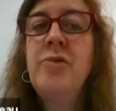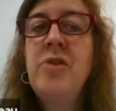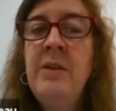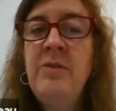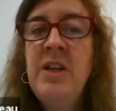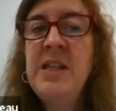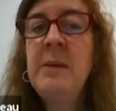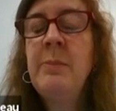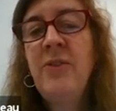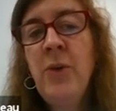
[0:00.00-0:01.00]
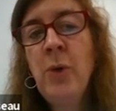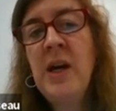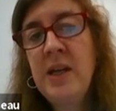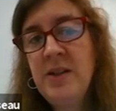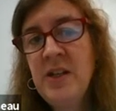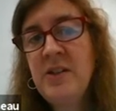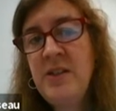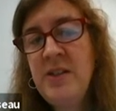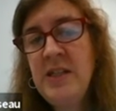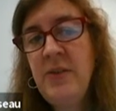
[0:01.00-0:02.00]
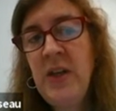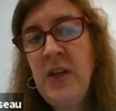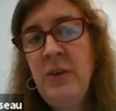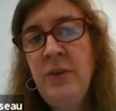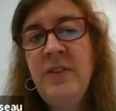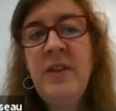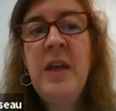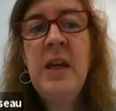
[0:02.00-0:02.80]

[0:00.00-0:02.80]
pre-reading before I conducted the interviews,